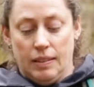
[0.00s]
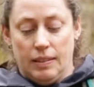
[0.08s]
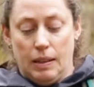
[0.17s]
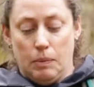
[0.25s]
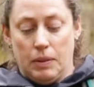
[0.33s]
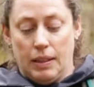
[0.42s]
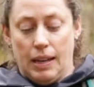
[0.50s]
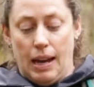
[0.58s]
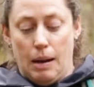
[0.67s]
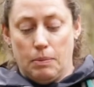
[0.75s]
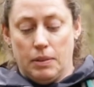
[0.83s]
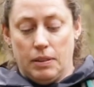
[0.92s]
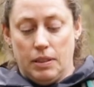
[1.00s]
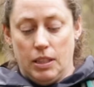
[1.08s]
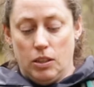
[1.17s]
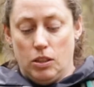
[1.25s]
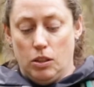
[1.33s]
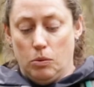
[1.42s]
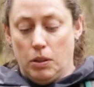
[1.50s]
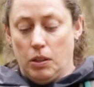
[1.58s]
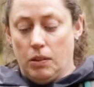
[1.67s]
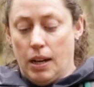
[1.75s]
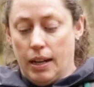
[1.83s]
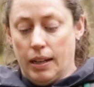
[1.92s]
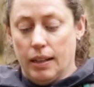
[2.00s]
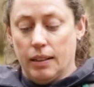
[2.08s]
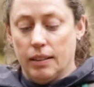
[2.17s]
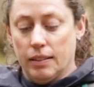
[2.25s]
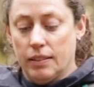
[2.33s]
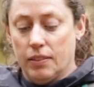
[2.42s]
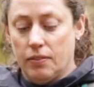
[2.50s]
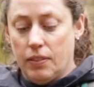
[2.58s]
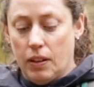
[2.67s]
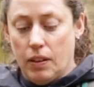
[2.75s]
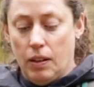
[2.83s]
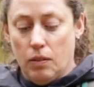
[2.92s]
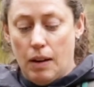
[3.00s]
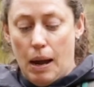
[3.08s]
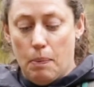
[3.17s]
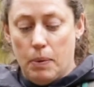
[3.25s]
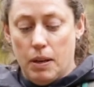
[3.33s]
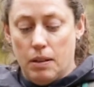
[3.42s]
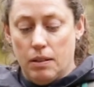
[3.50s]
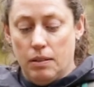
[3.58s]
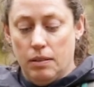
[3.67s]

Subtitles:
Same with the cap tissue when you cut it. It's a very rapid